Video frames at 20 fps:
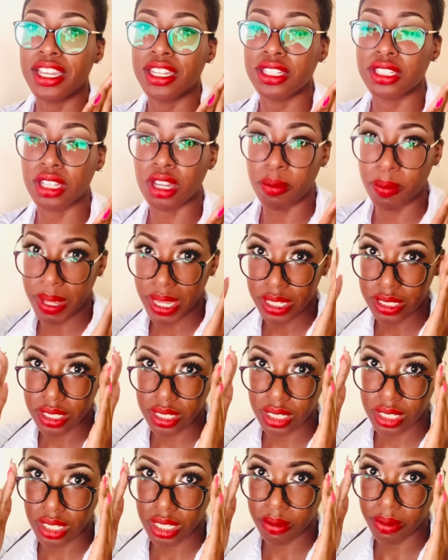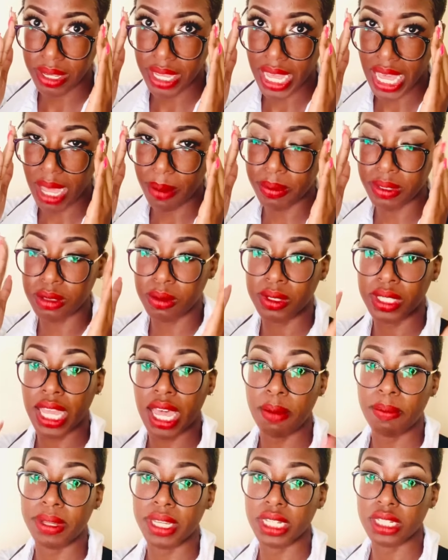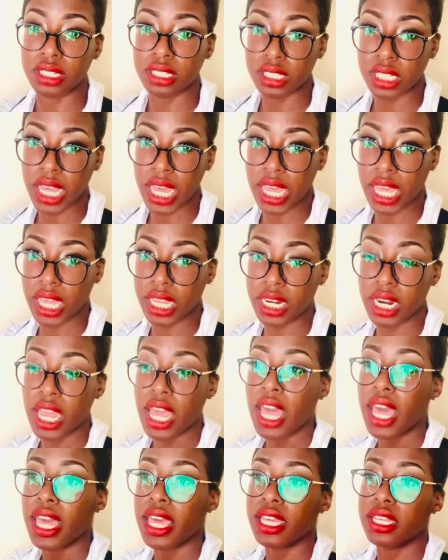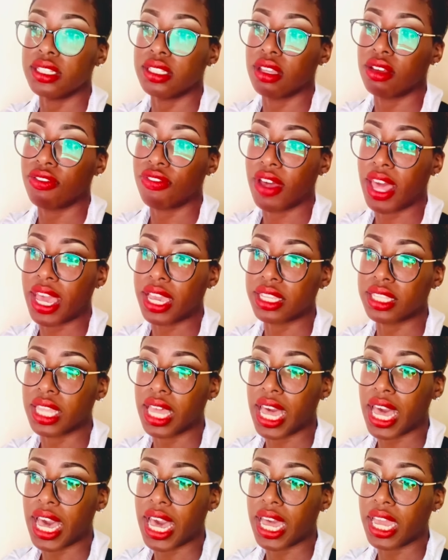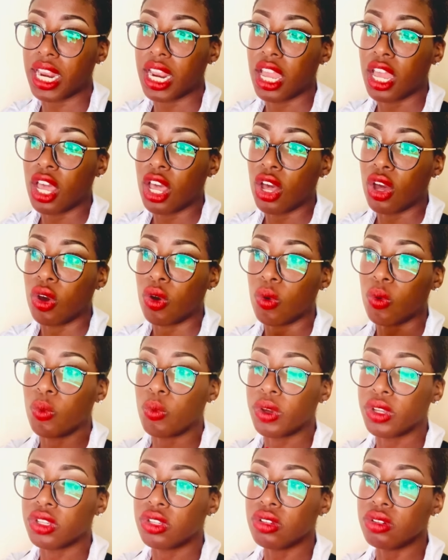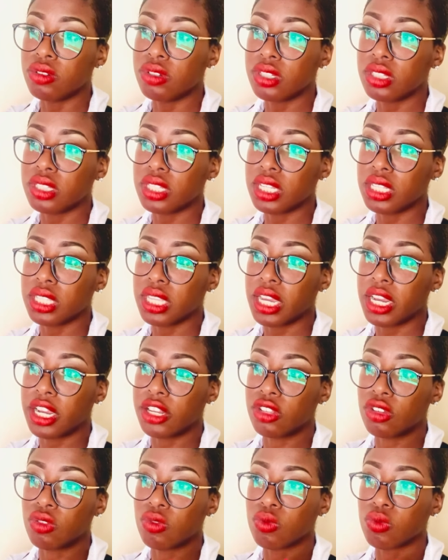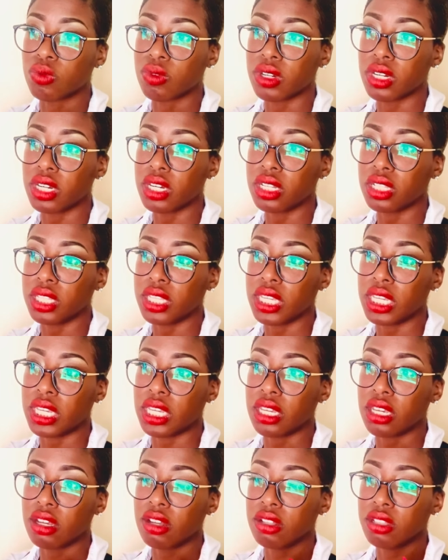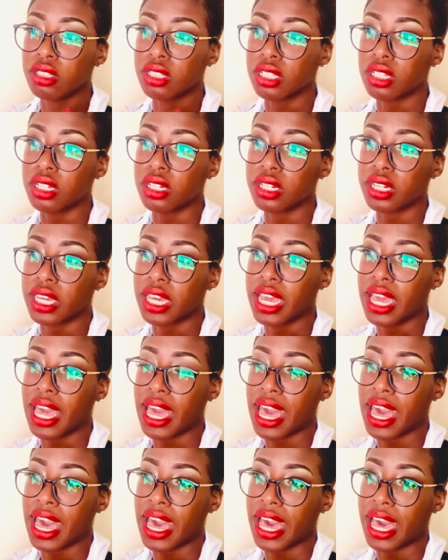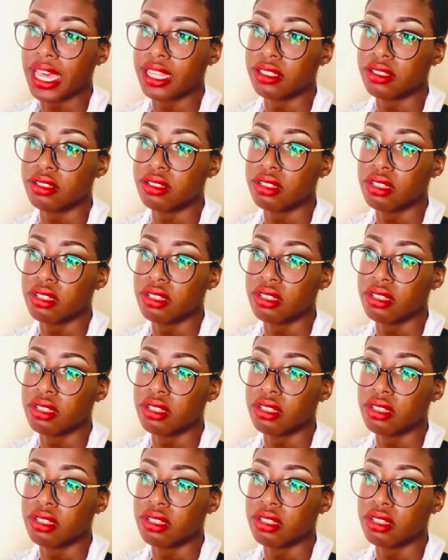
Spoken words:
So basically what happens with that being said is the fact that when you sit there and you really look at